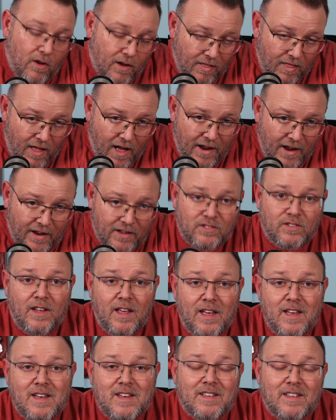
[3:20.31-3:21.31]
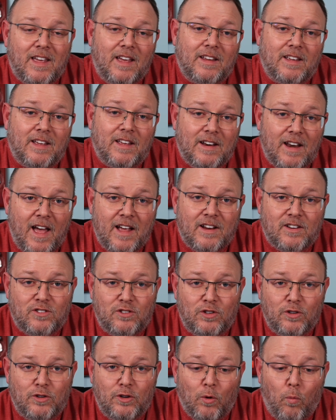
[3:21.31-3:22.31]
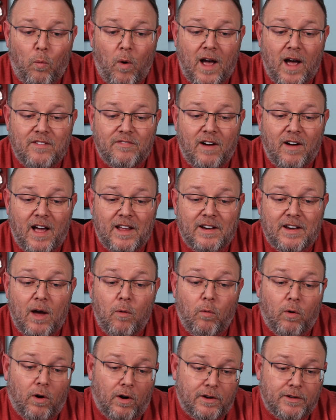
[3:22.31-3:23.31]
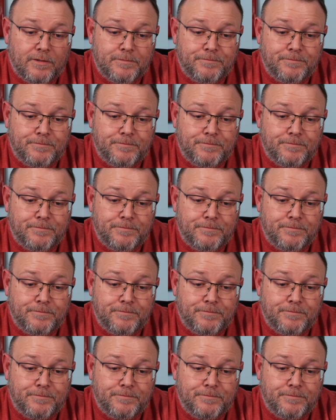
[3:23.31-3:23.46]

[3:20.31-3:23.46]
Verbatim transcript: clients can connect to your Wi-Fi network.